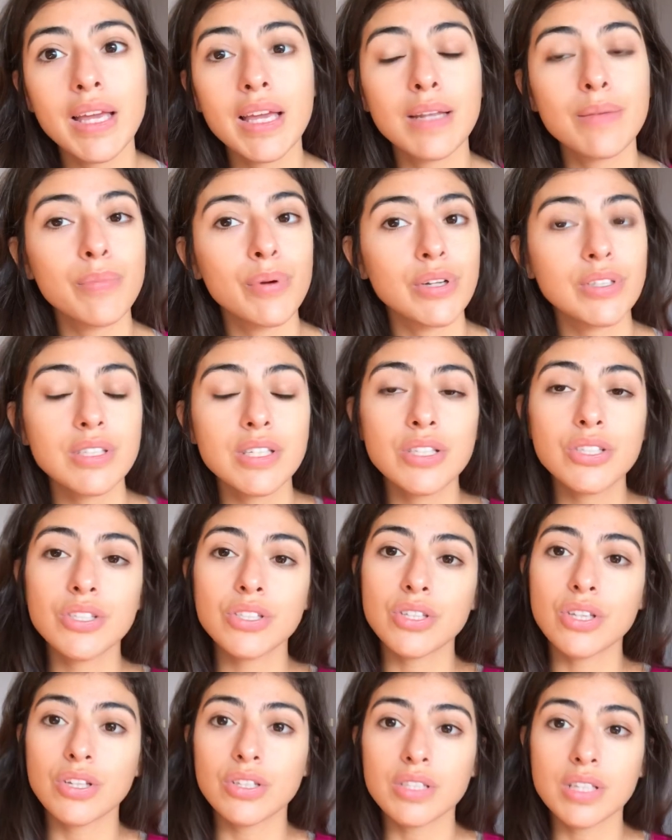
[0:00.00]
in person
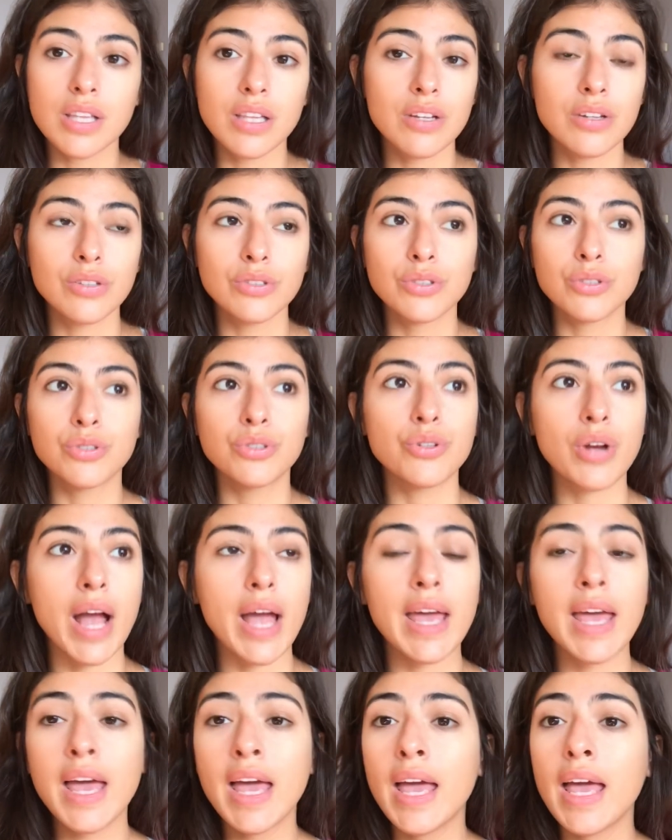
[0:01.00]
just looks a little too
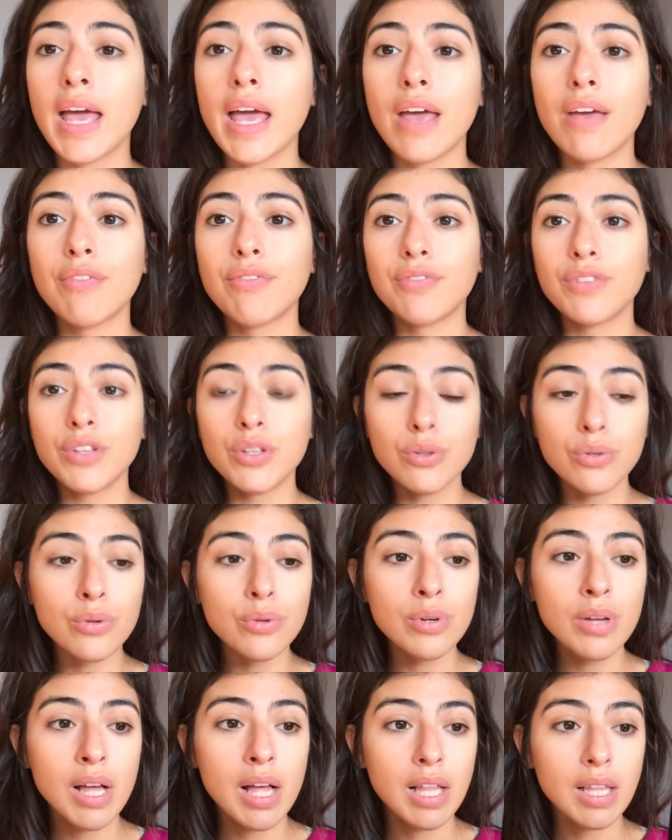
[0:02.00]
dry. If
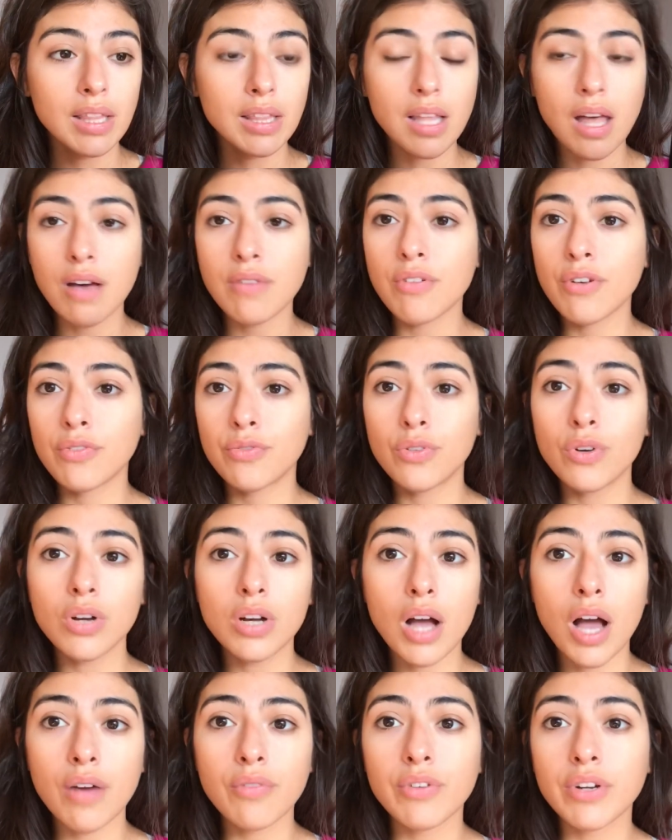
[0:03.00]
you love a full
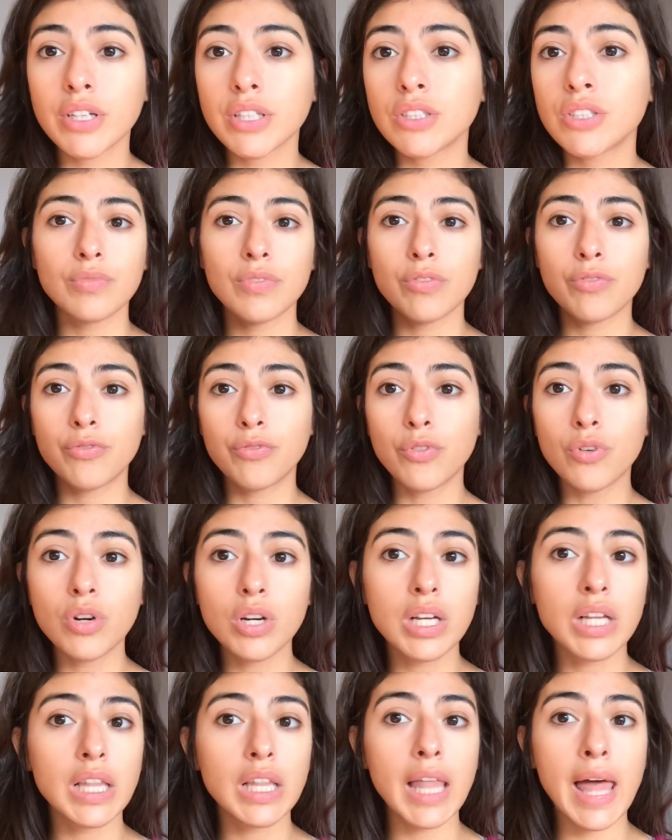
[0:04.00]
coverage,
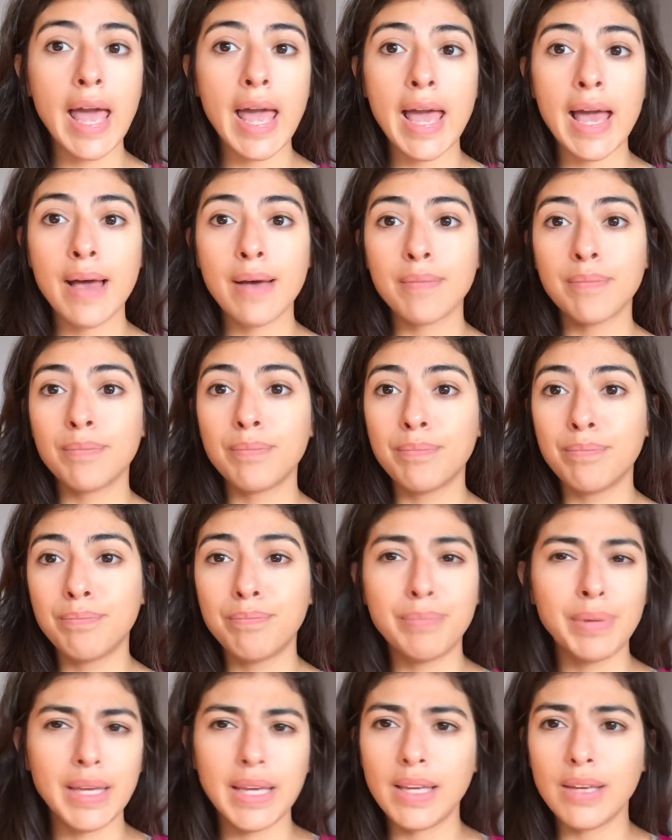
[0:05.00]
full glam,
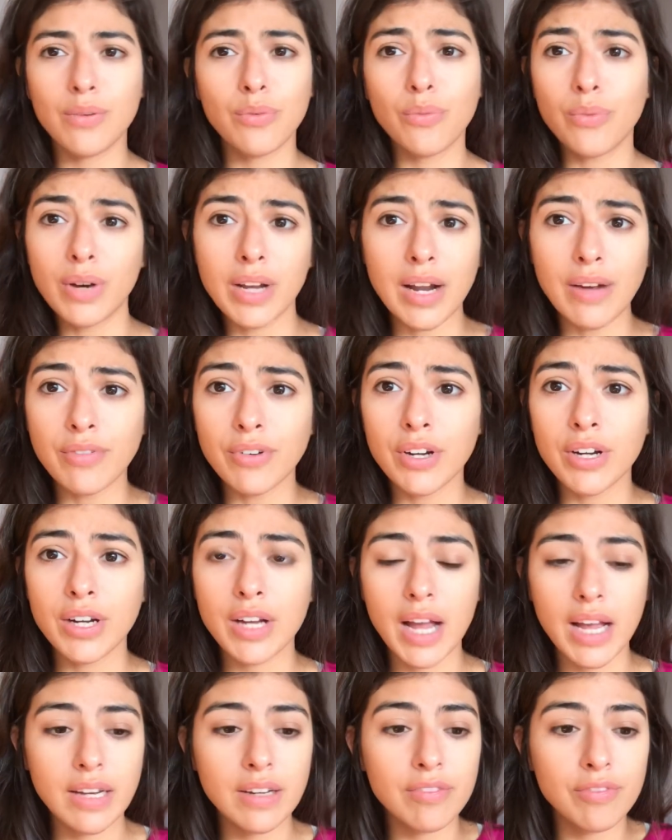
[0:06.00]
beat, whatever
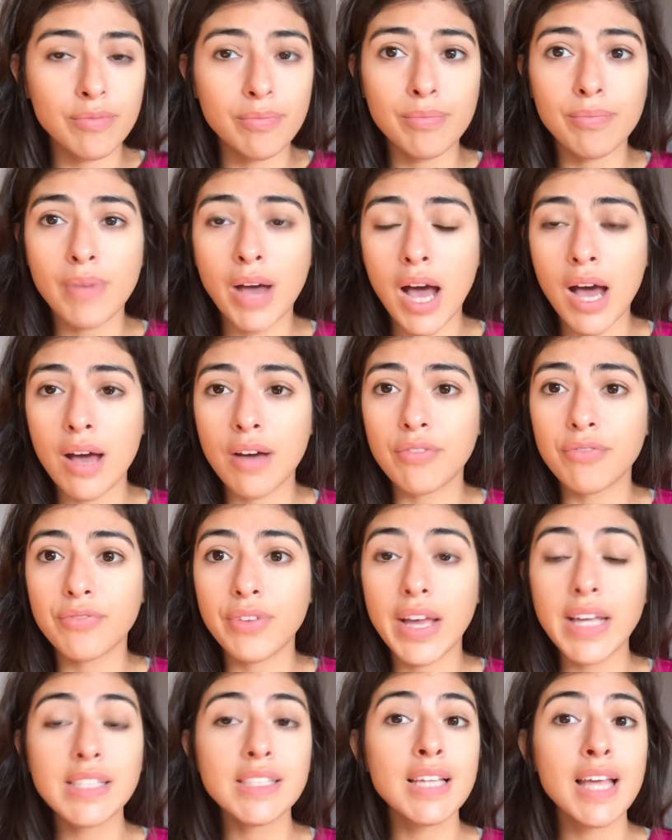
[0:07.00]
kind of
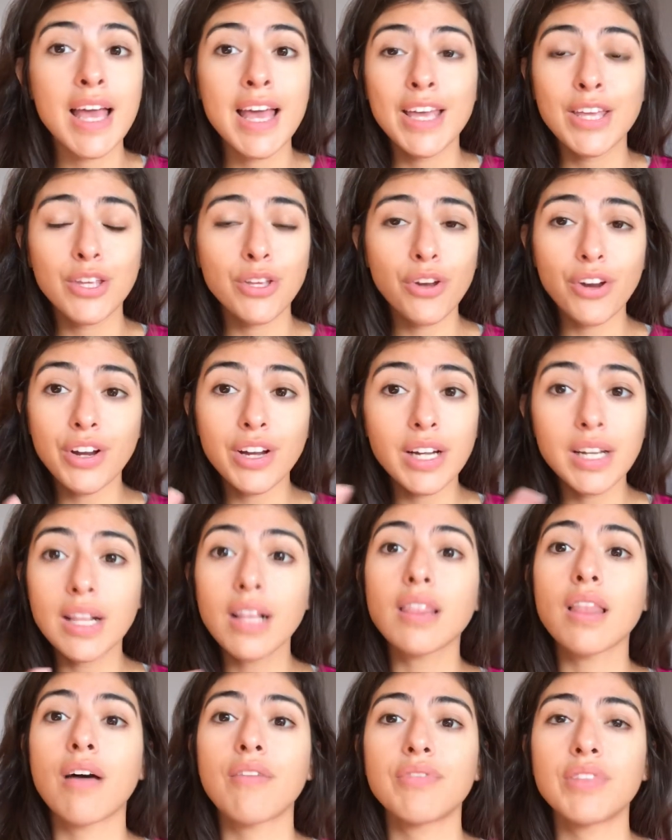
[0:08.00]
face, you're
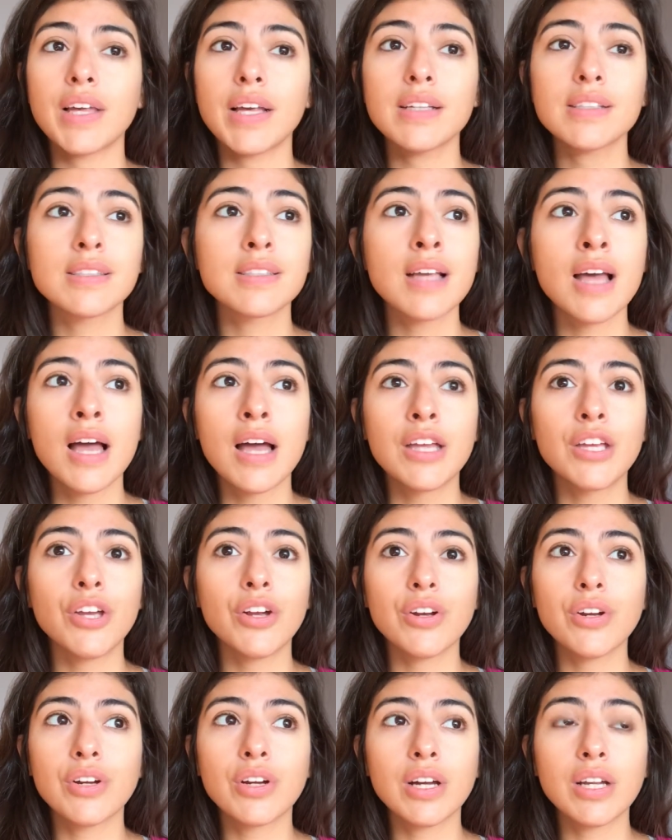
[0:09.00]
gonna love this.
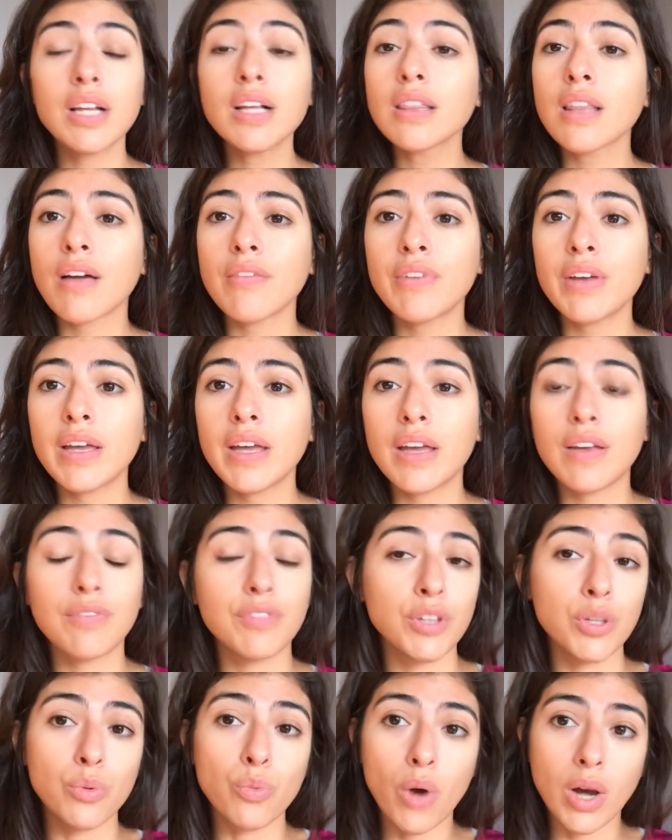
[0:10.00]
You're gonna love it
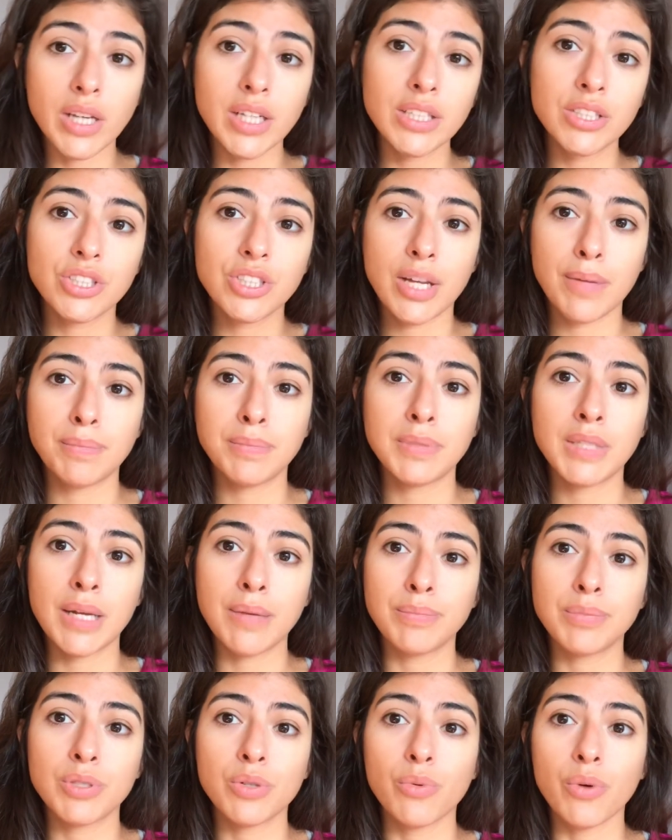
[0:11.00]
if you wanted Shape
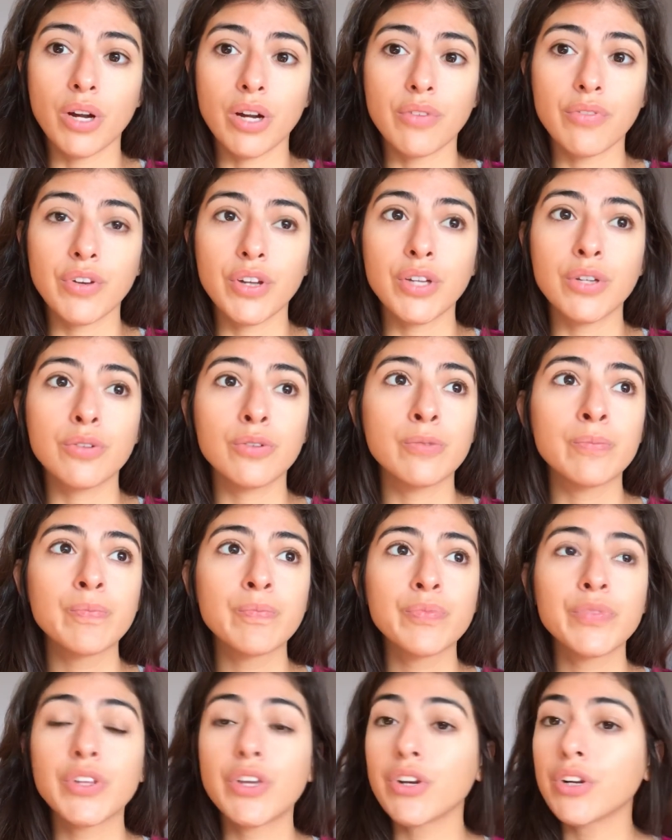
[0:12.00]
Tape to work for you.
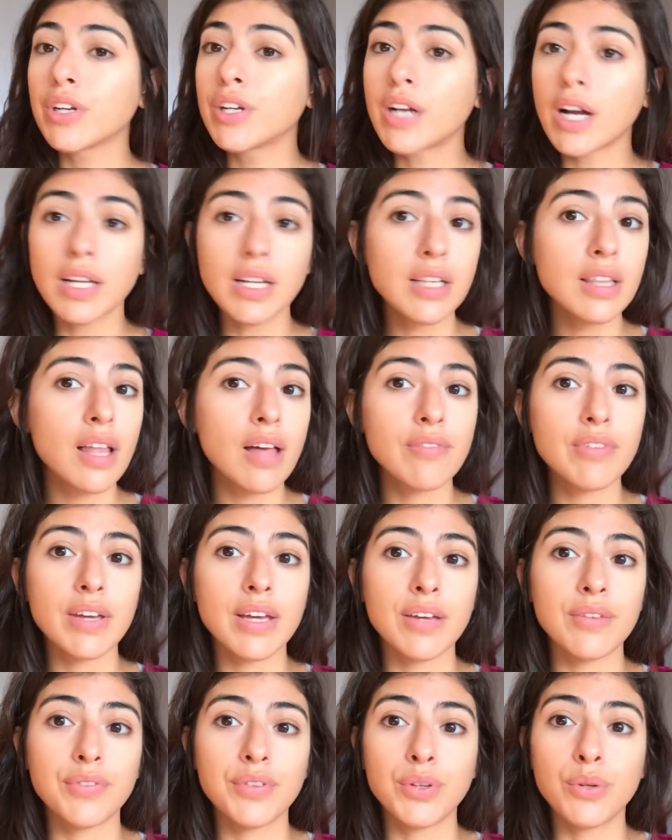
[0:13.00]
You're gonna love
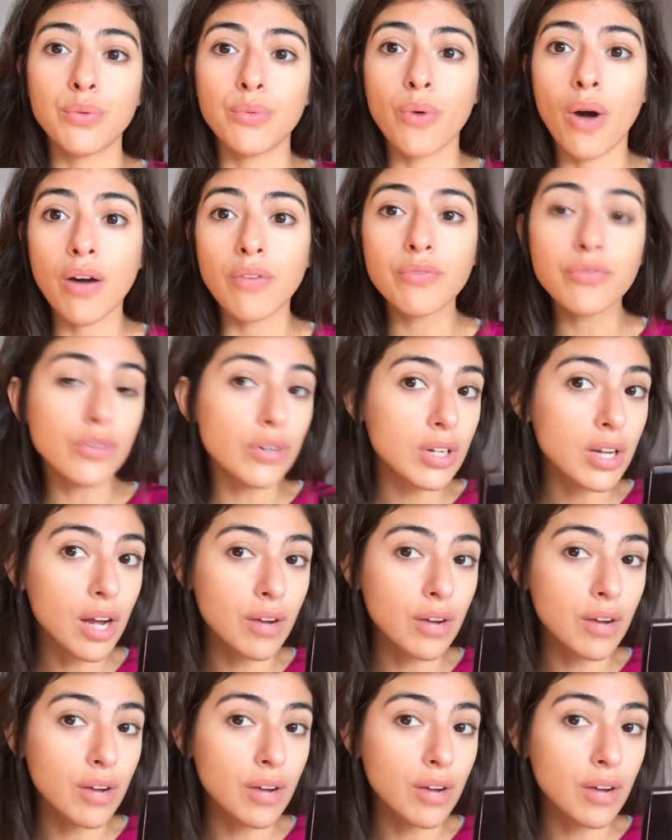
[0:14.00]
it if you want full